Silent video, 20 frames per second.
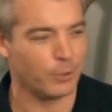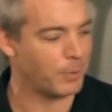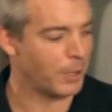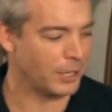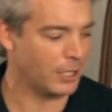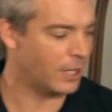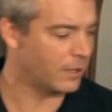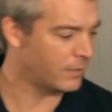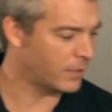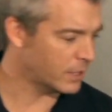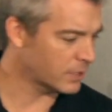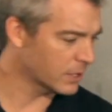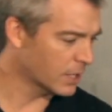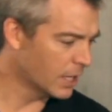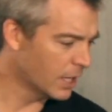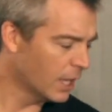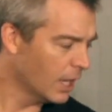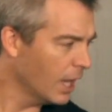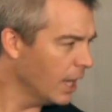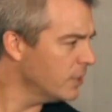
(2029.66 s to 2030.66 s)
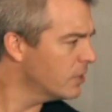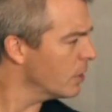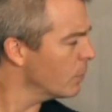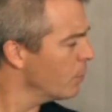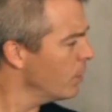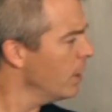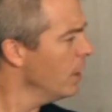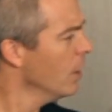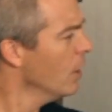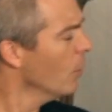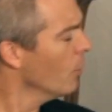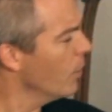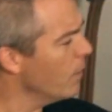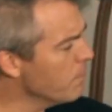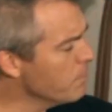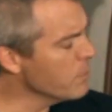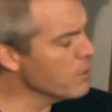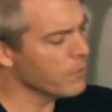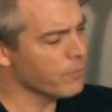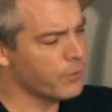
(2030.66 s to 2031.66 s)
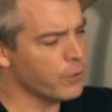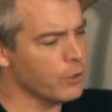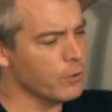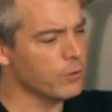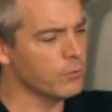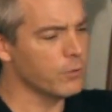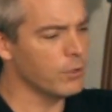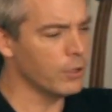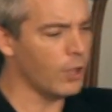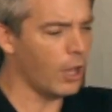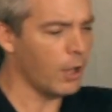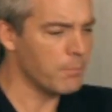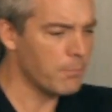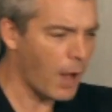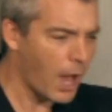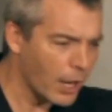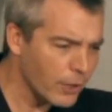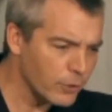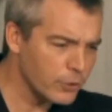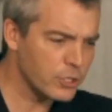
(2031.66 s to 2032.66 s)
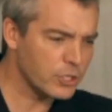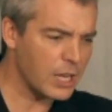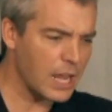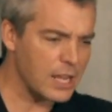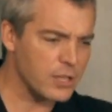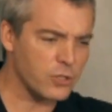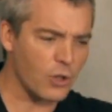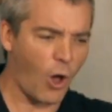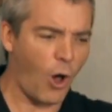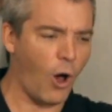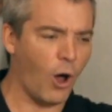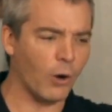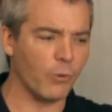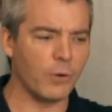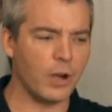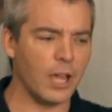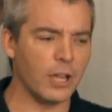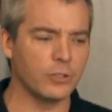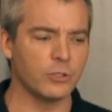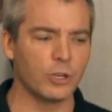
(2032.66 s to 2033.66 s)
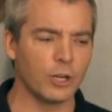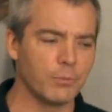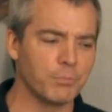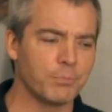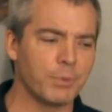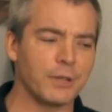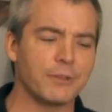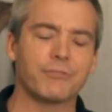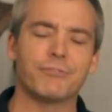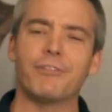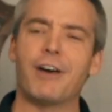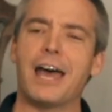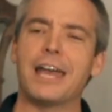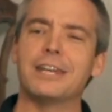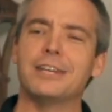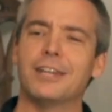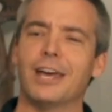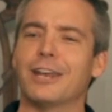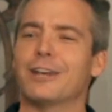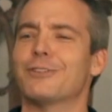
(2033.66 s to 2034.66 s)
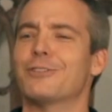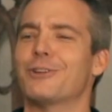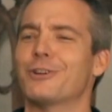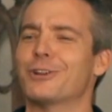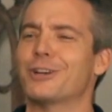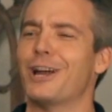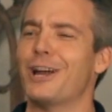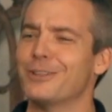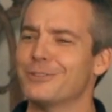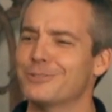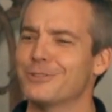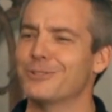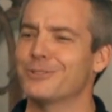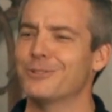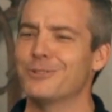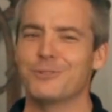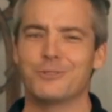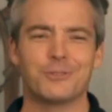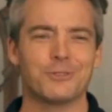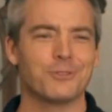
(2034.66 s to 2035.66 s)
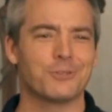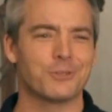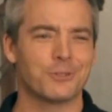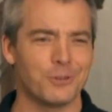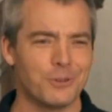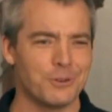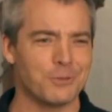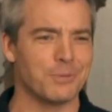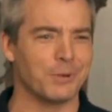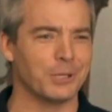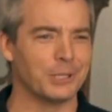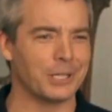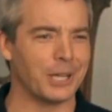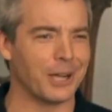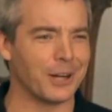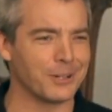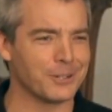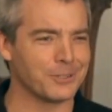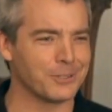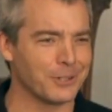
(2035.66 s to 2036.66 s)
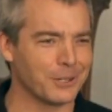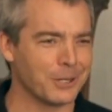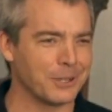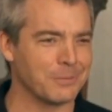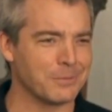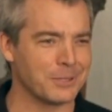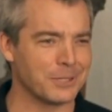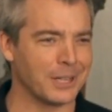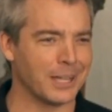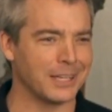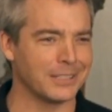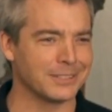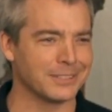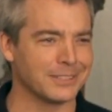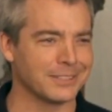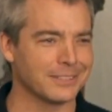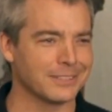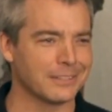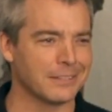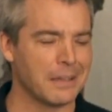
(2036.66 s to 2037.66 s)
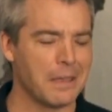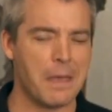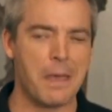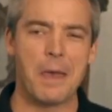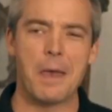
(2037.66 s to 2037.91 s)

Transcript: Europe. I love this. He said, we, We've viewed uh, modern states all around Europe, but find none of their constitutions suitable to our circumstances.